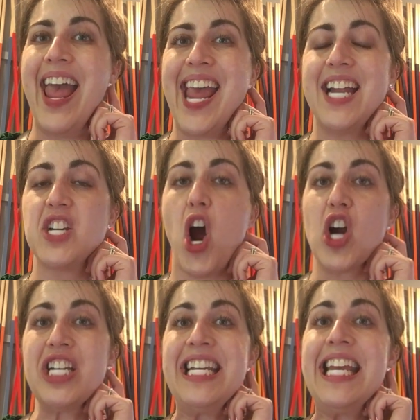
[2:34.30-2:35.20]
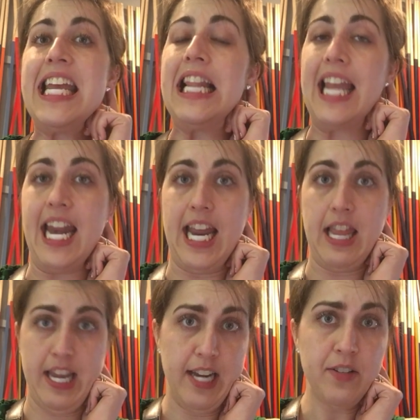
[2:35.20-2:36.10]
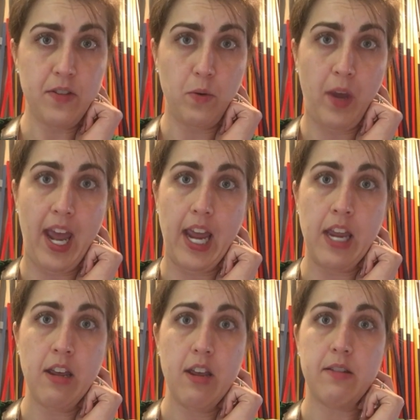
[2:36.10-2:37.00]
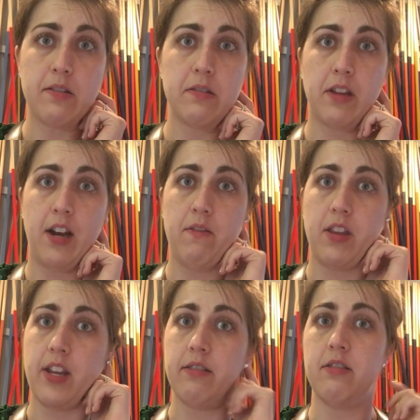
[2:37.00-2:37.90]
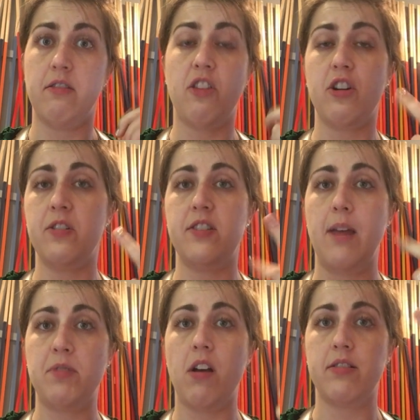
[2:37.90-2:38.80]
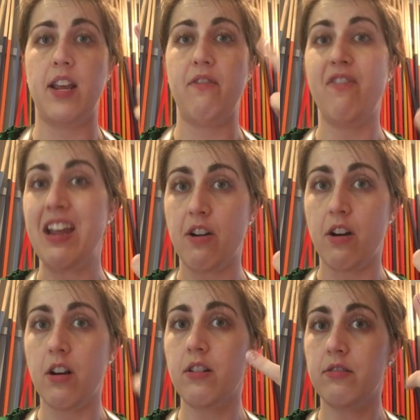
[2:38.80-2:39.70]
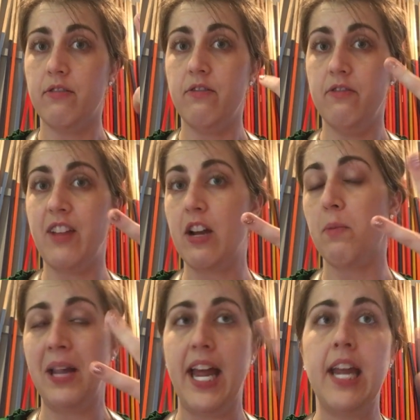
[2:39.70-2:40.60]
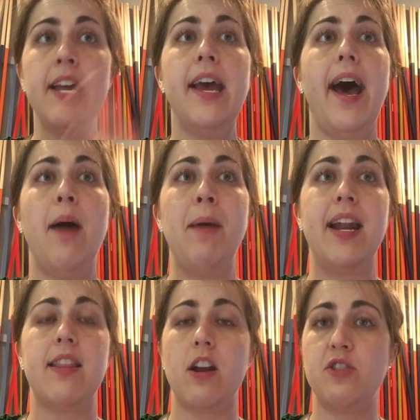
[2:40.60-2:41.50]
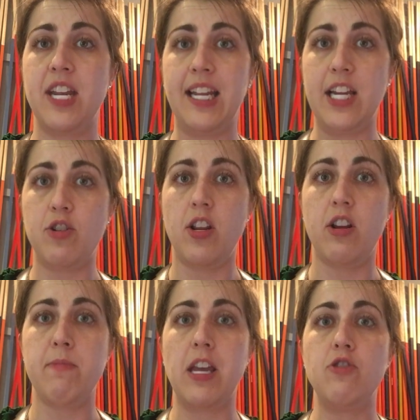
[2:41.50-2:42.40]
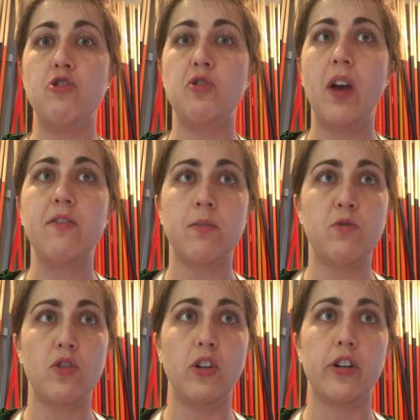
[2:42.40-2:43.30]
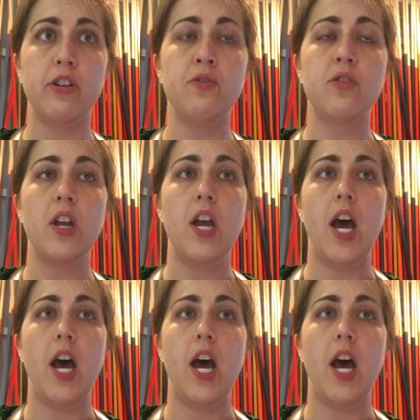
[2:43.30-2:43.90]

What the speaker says: and articulating this, okay? This is kind of the third step, talk, say, finger play. I'm adding the articulation in there because you do have some slurs